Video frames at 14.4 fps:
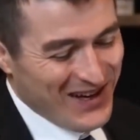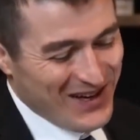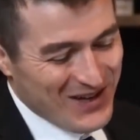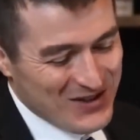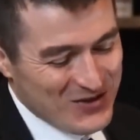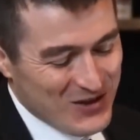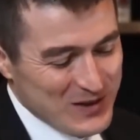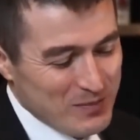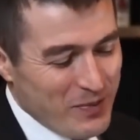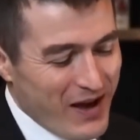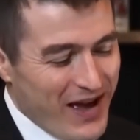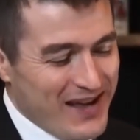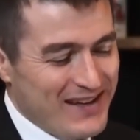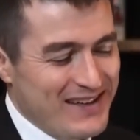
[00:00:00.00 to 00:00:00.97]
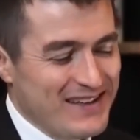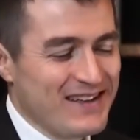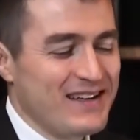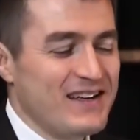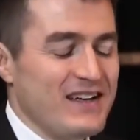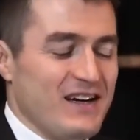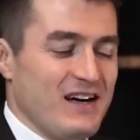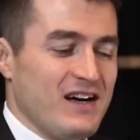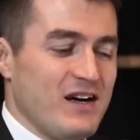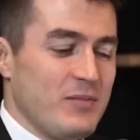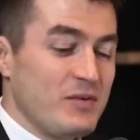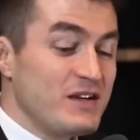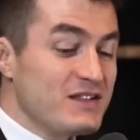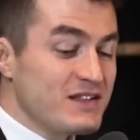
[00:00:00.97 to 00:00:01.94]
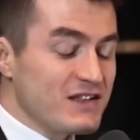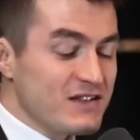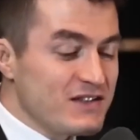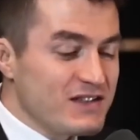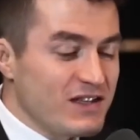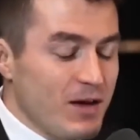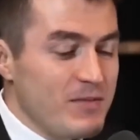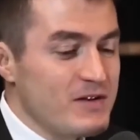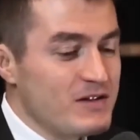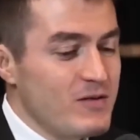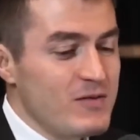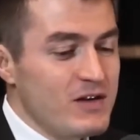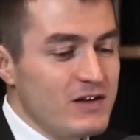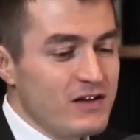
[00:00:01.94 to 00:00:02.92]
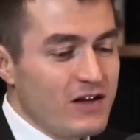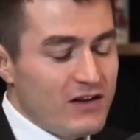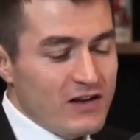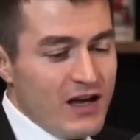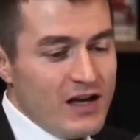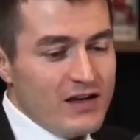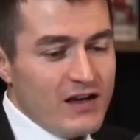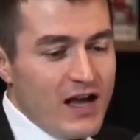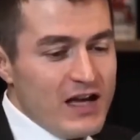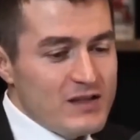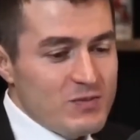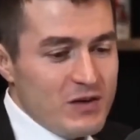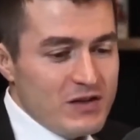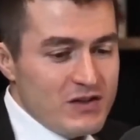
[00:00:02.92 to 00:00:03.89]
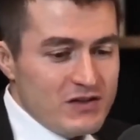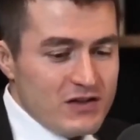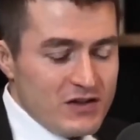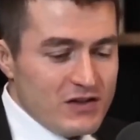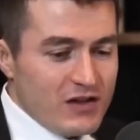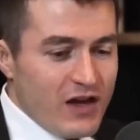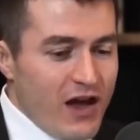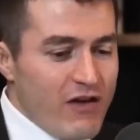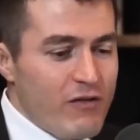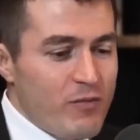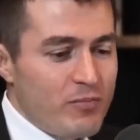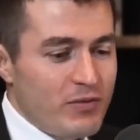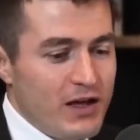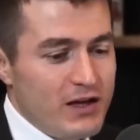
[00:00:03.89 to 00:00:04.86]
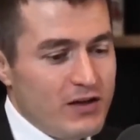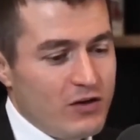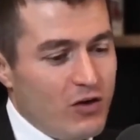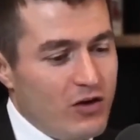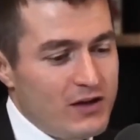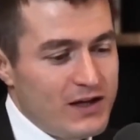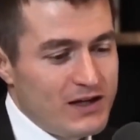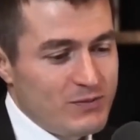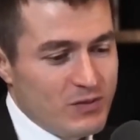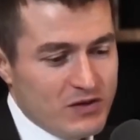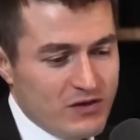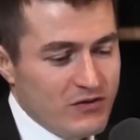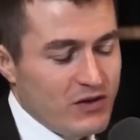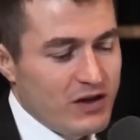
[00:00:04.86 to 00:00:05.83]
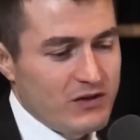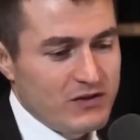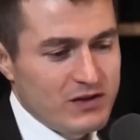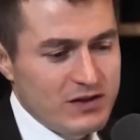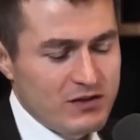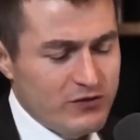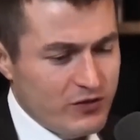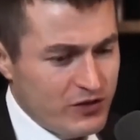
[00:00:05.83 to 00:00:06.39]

trust padding But it's interesting. I mean, to me, on that aspect, is just to have a plan in all aspects of life. This is for